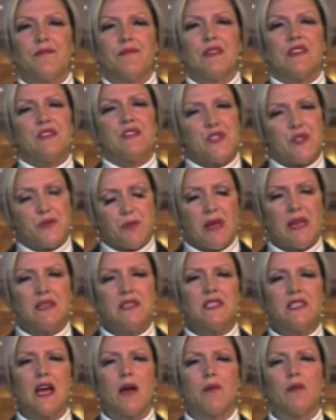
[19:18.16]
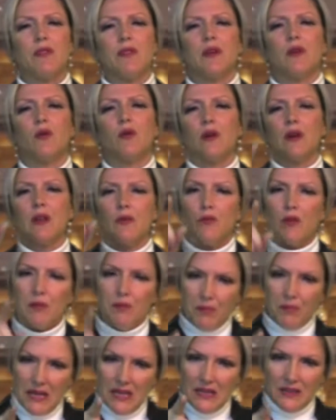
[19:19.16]
Spend time with the Lord and
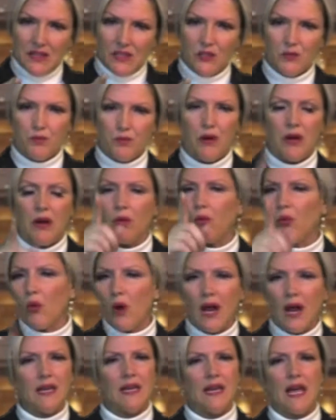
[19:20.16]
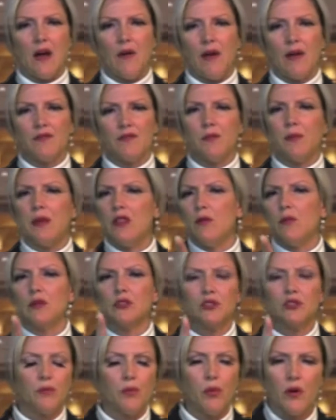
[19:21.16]
repeat this prayer right now after me, the
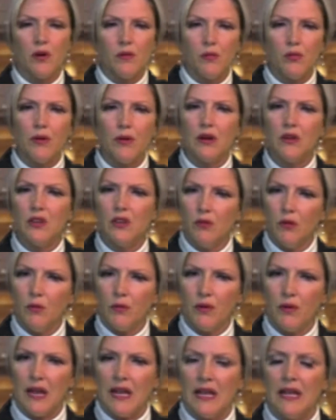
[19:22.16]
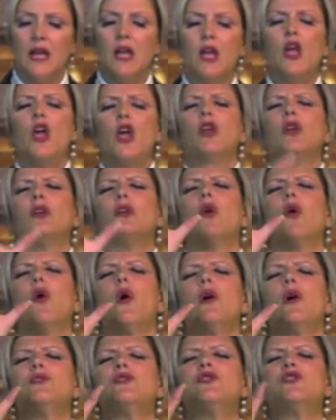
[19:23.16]
most important prayer you will pray.
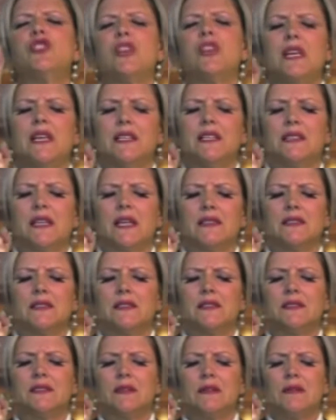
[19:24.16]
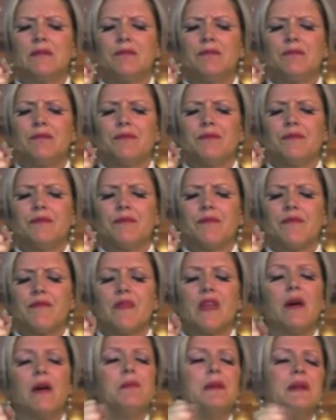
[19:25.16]
Lord Jesus,
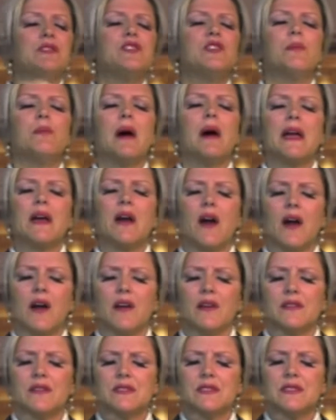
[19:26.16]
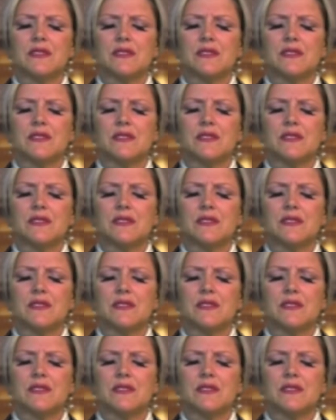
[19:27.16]
come into my heart.